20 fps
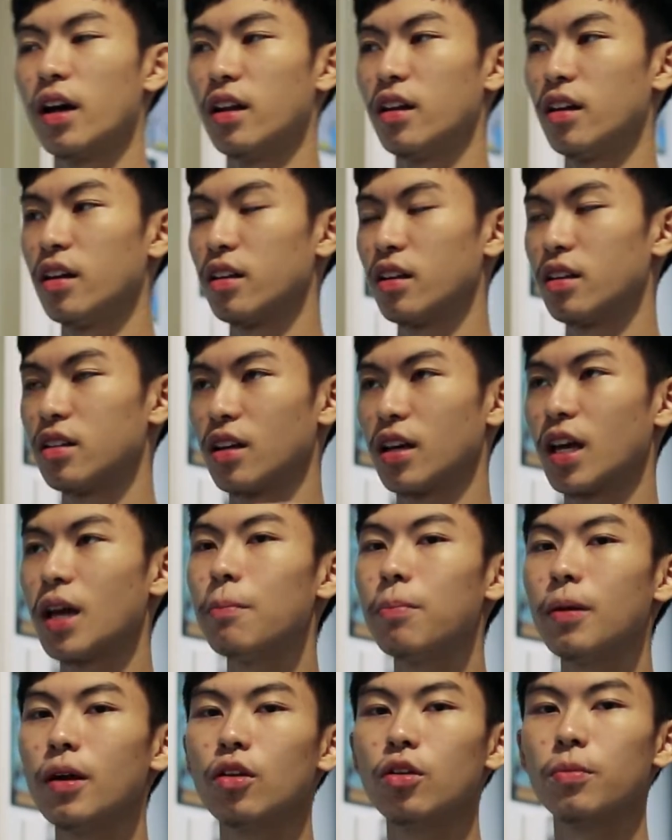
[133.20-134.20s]
And the
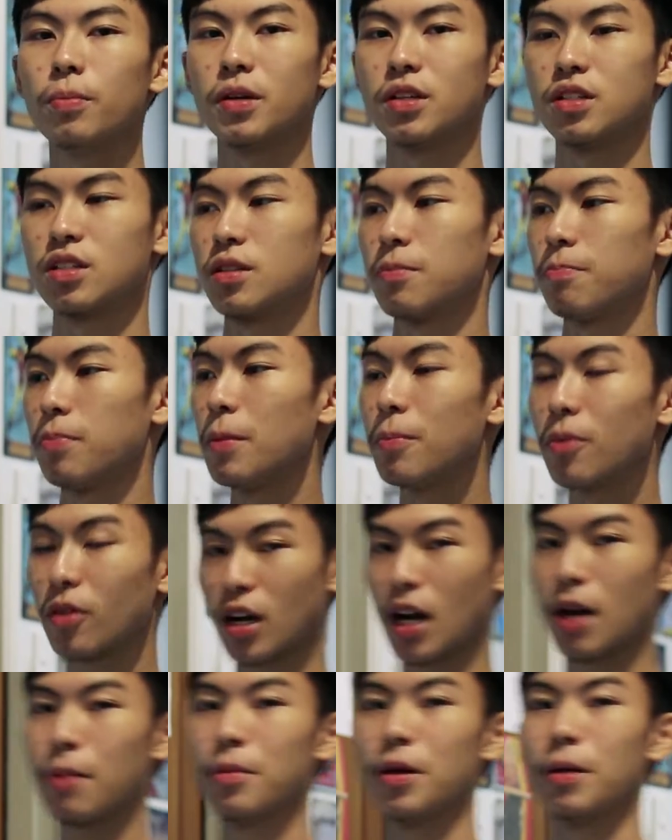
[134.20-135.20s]
gameplay loop is people
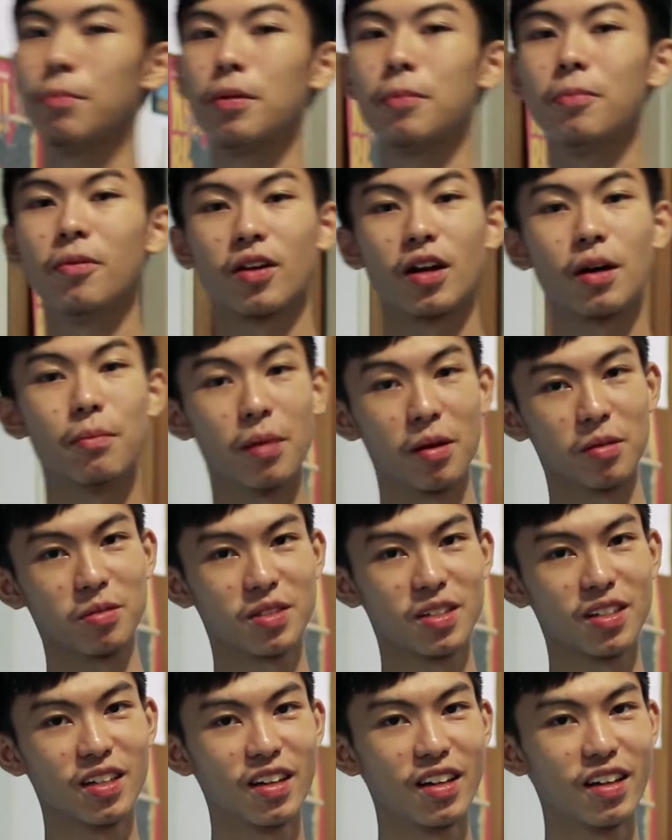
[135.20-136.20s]
come in, people come
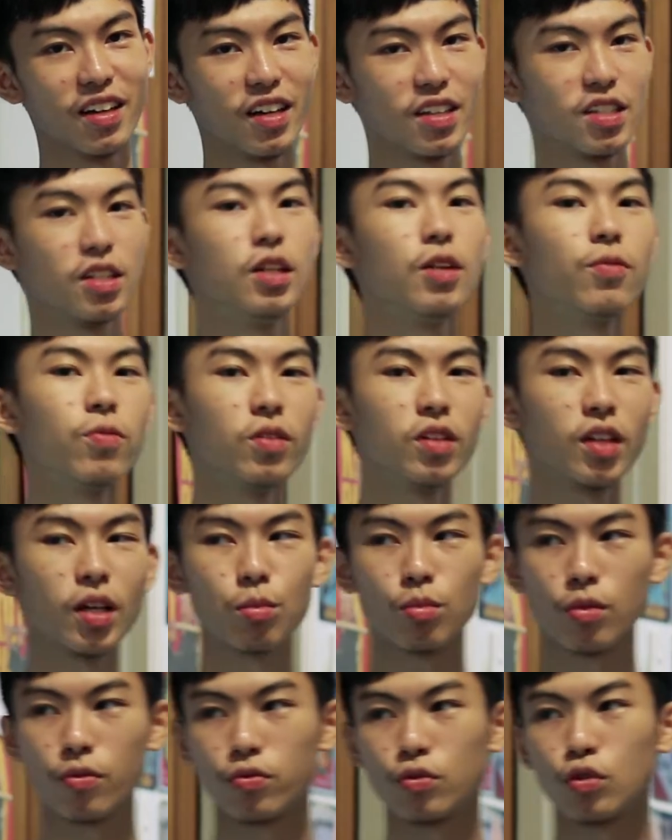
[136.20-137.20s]
out. It's a different
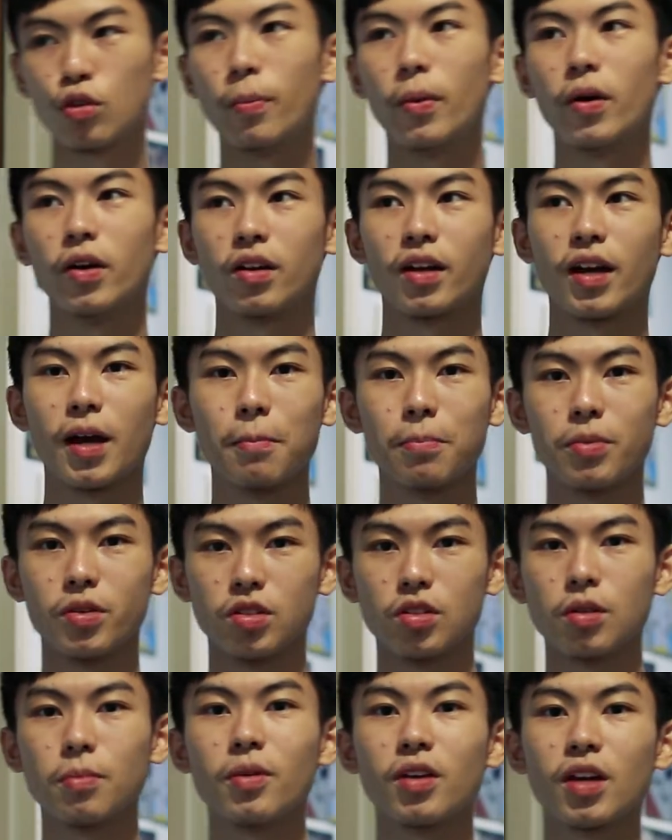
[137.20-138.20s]
thing with 2 Point
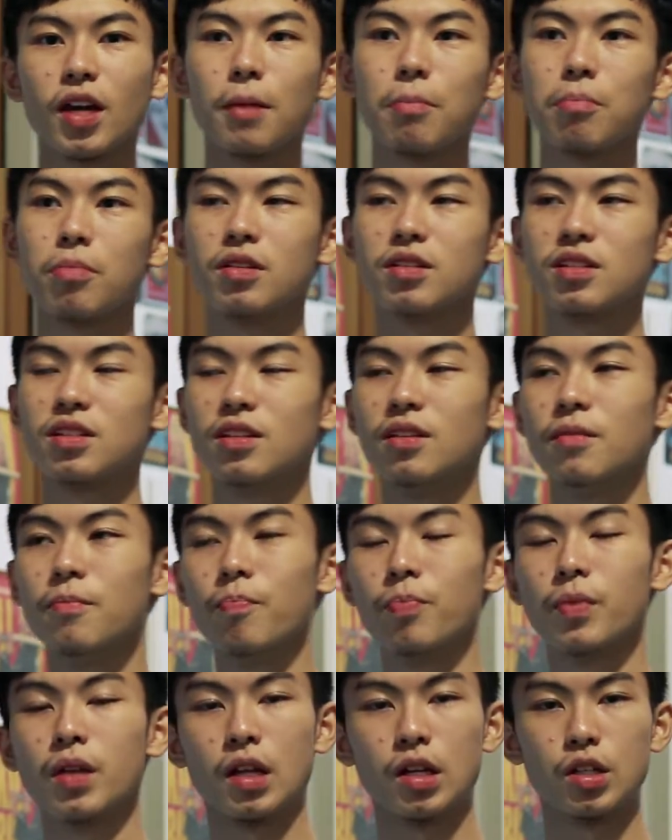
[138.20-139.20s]
Campus. 2 Point Campus,
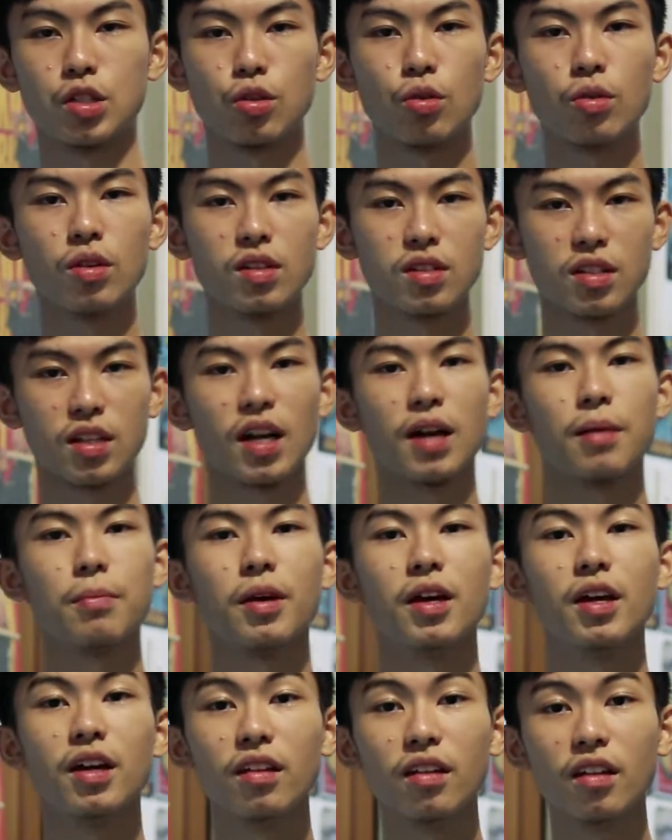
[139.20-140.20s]
the students come
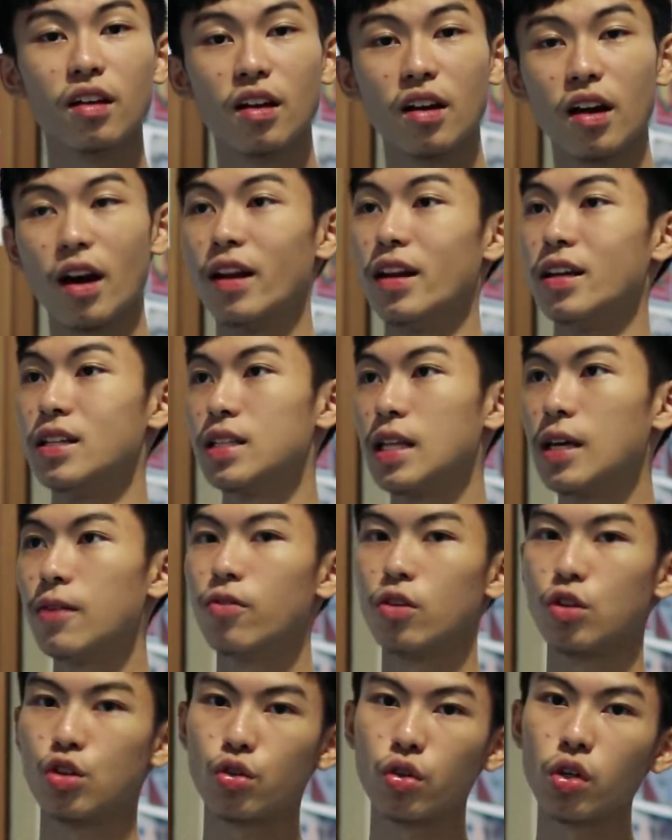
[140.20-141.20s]
in and they stay
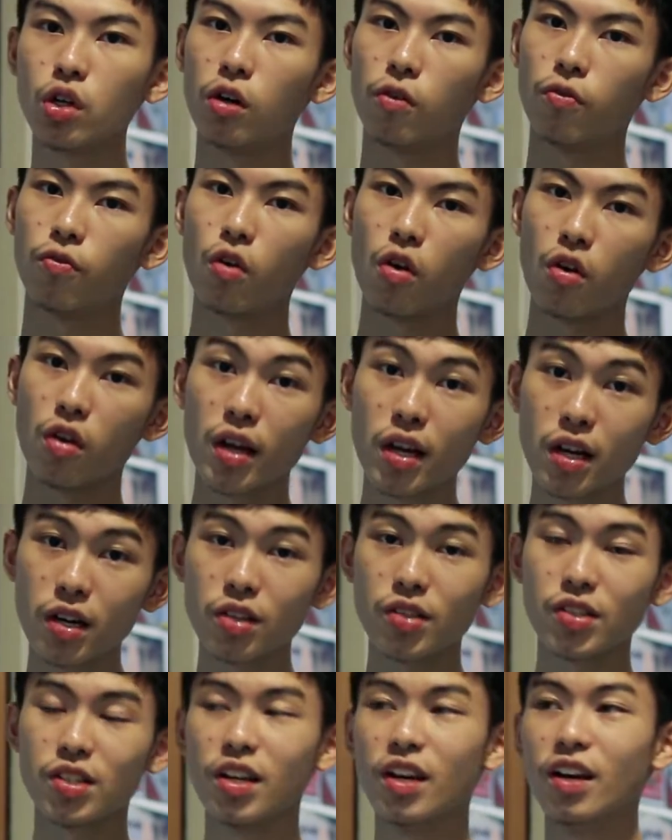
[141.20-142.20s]
for 3 or 4
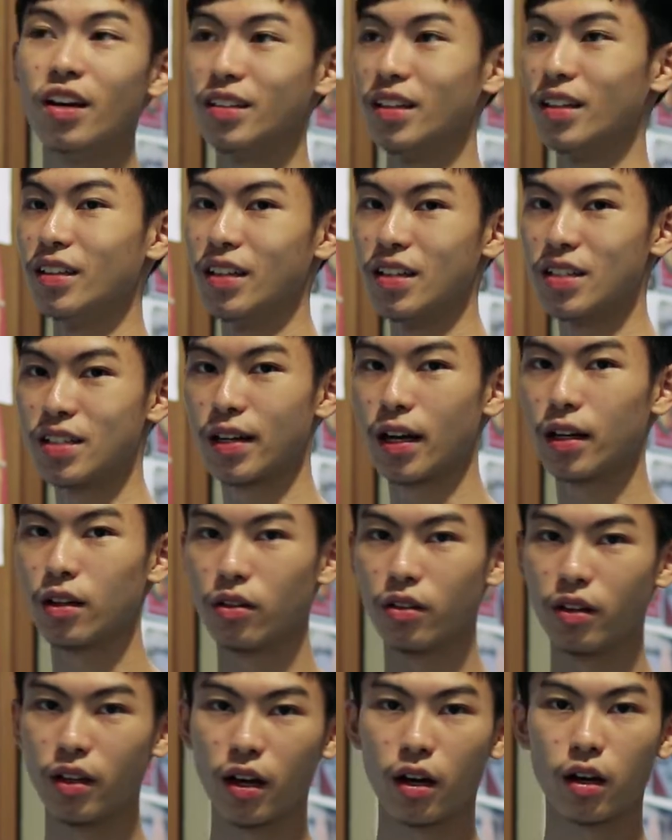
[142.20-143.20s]
years, they decide
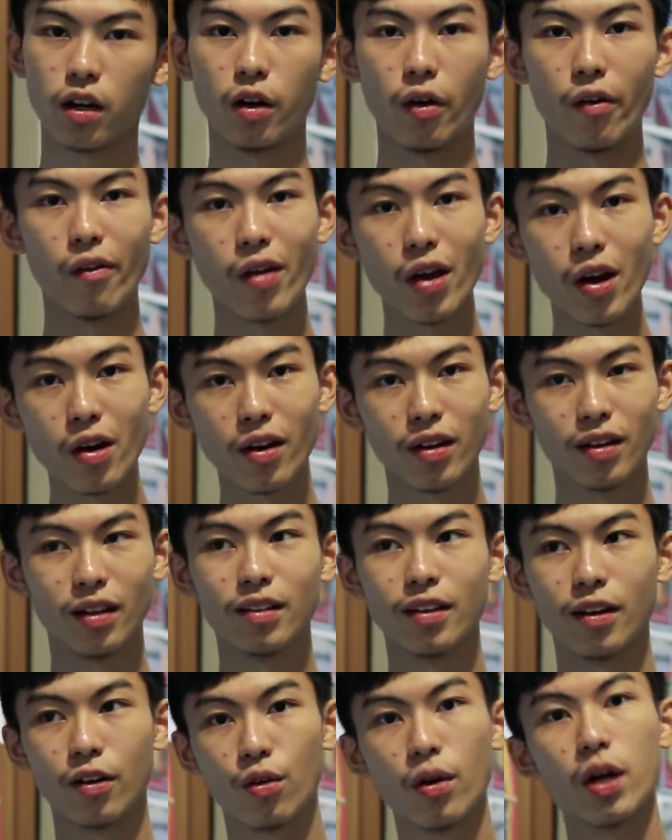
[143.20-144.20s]
on their career and
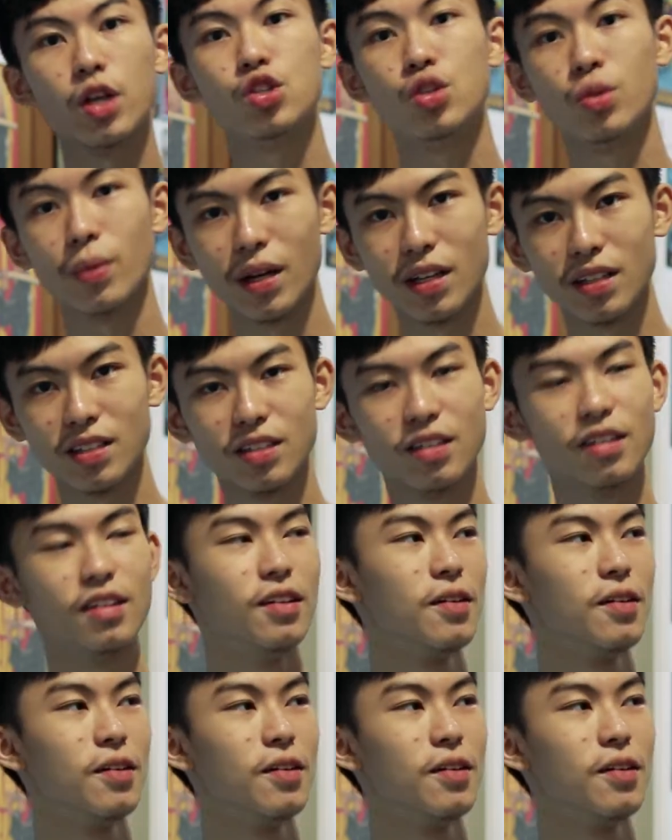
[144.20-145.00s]
then they graduate.